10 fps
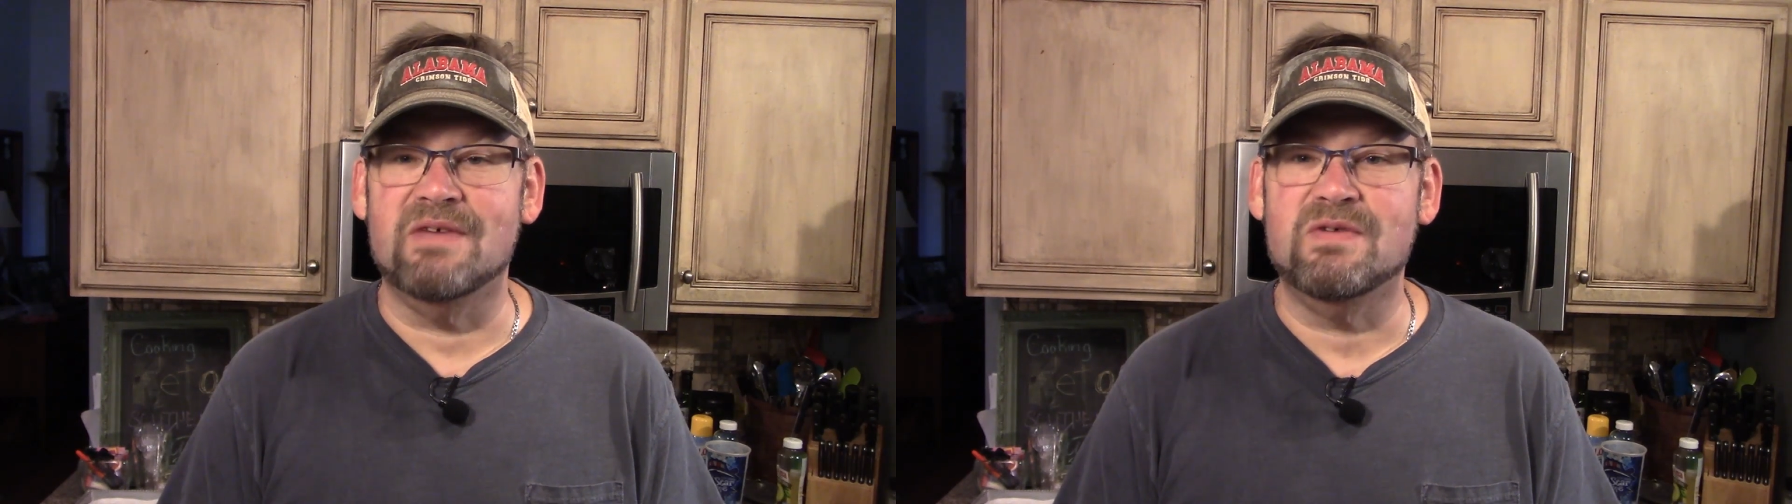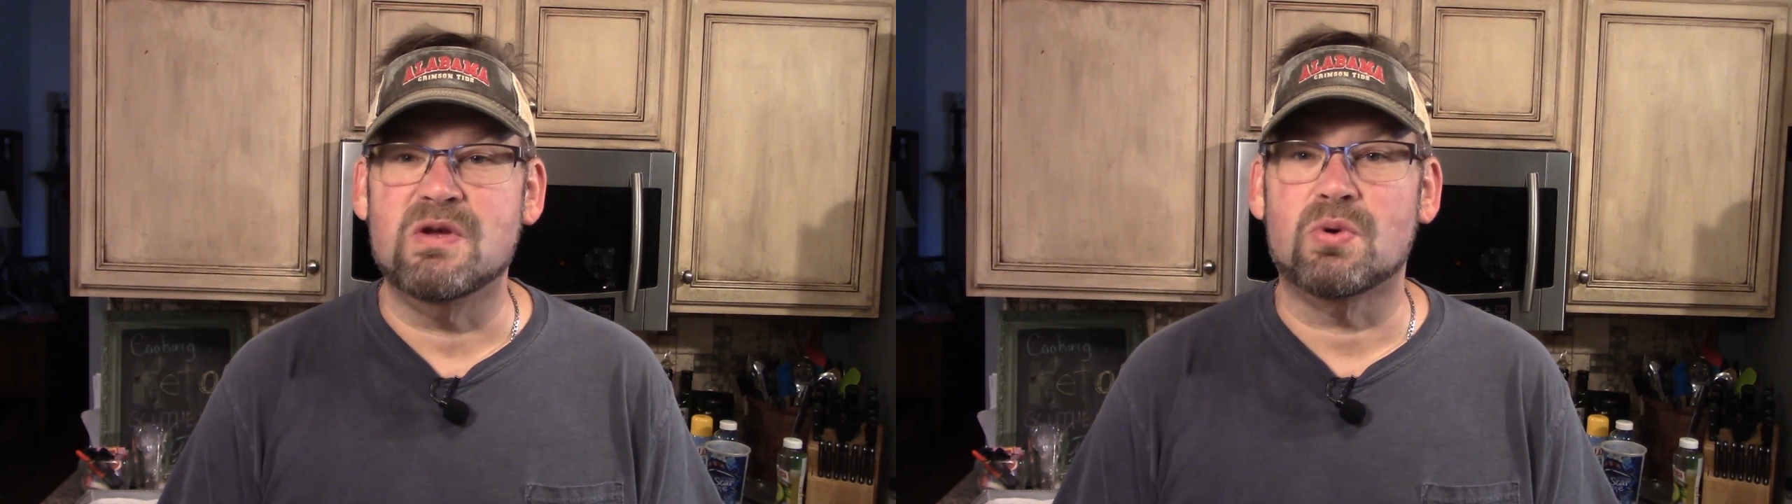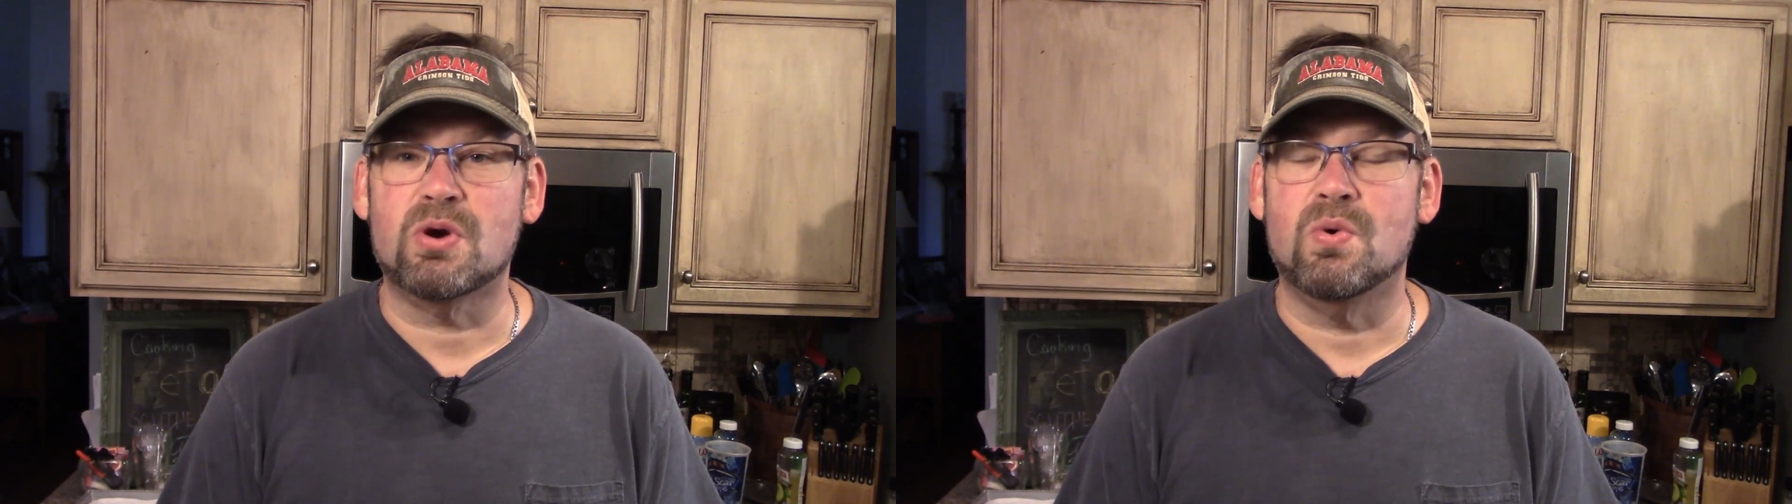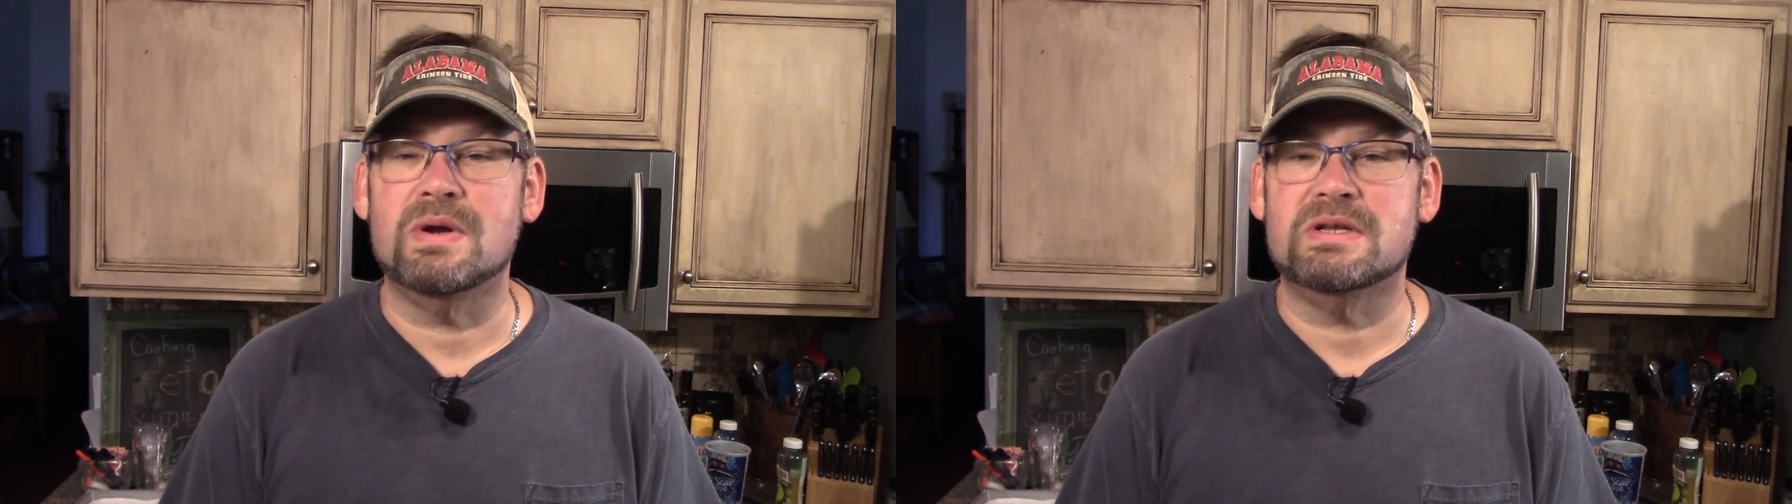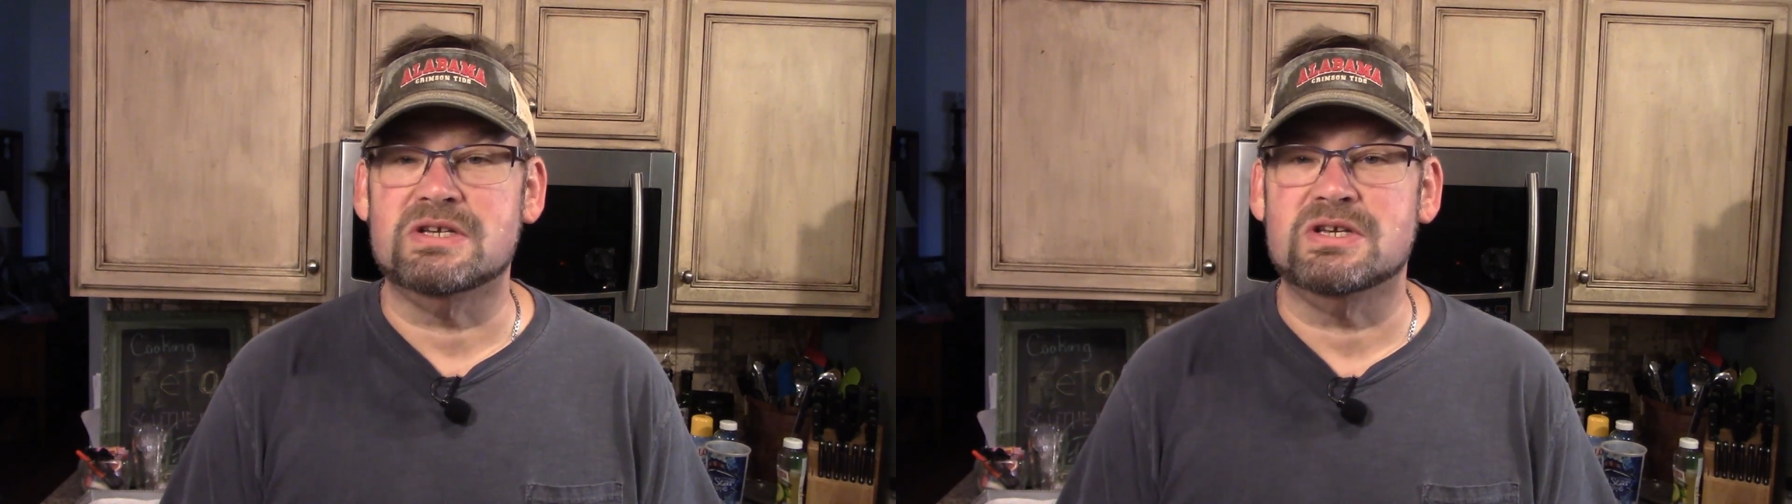If you were
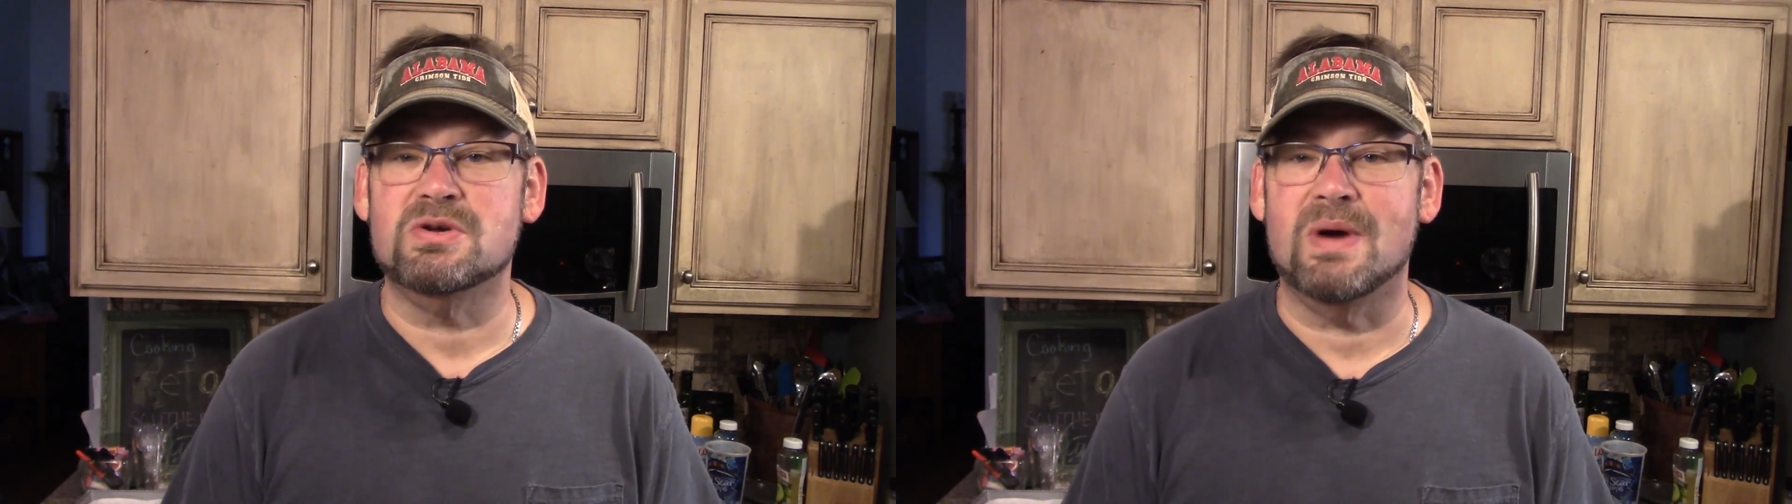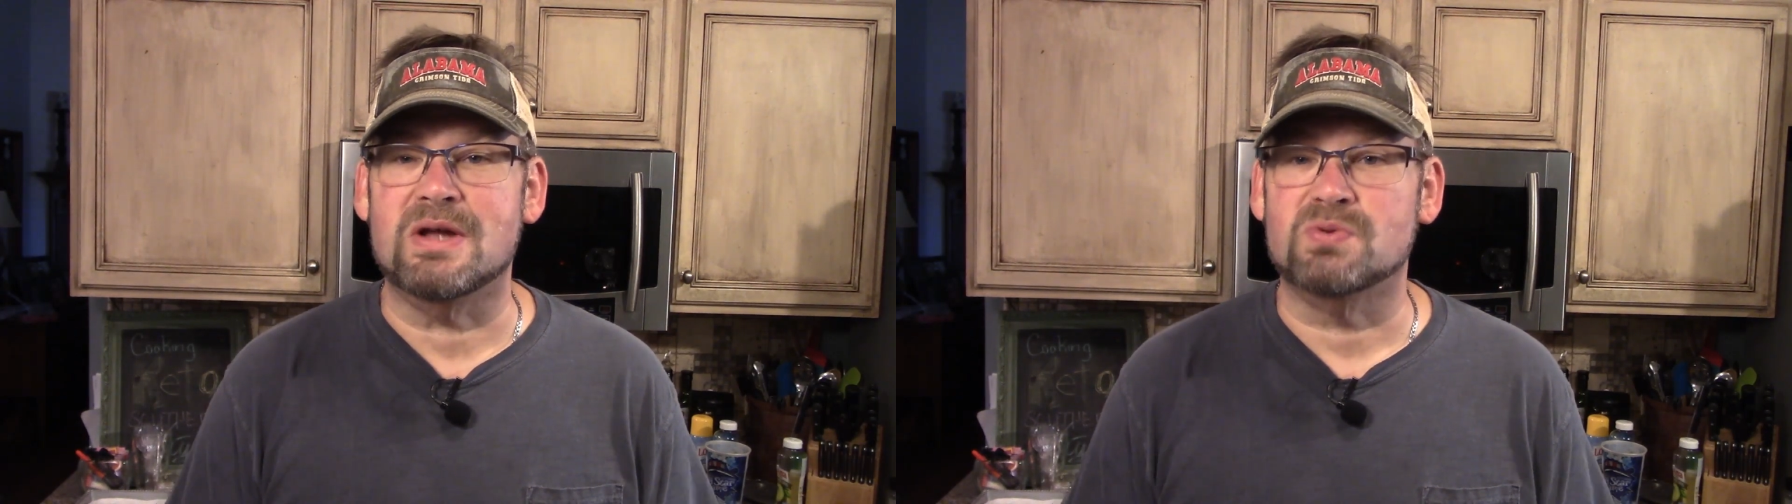going to do a